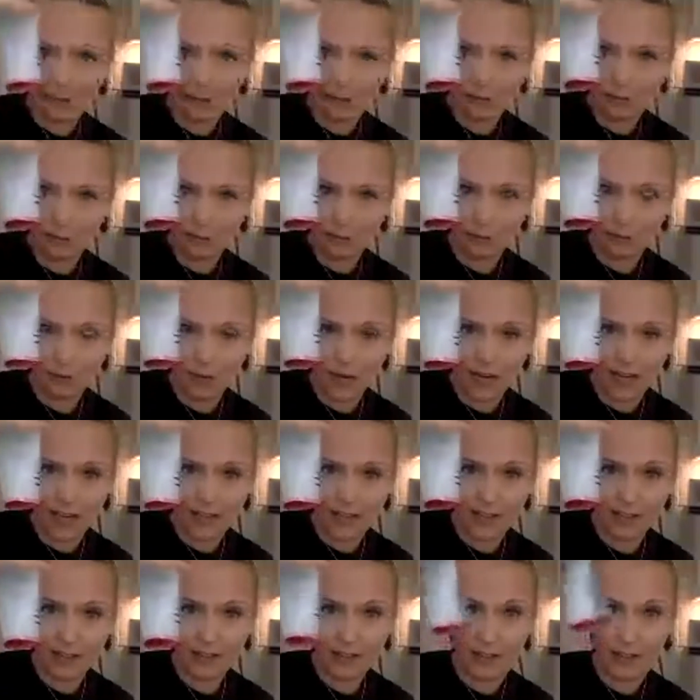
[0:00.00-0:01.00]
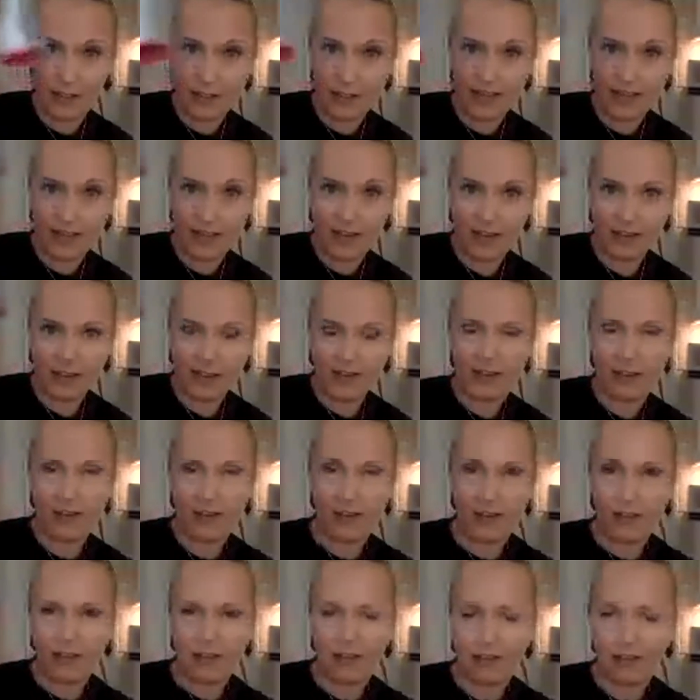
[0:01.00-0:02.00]
white on the tummy.
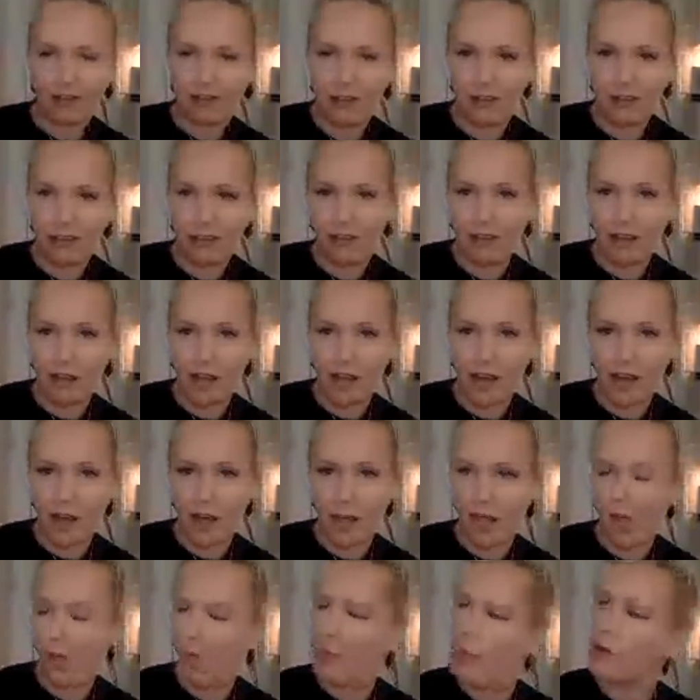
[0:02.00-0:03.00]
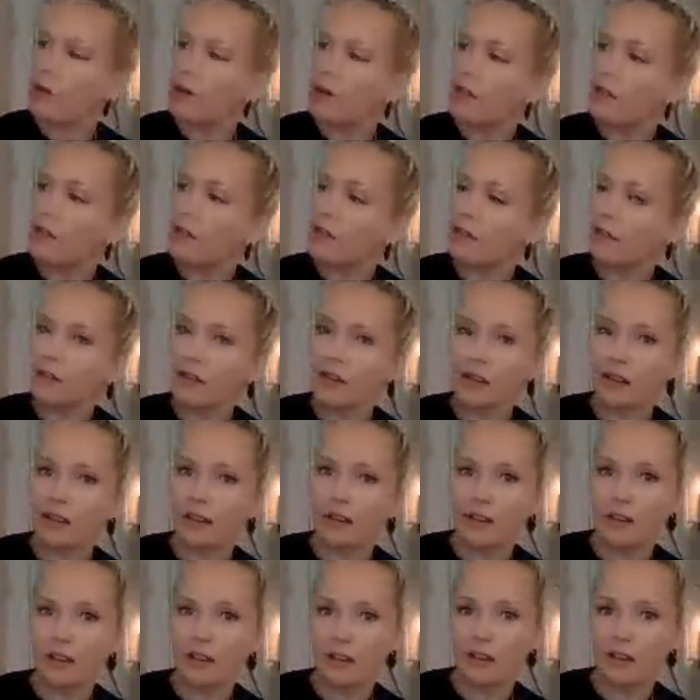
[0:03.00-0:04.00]
And this is gonna...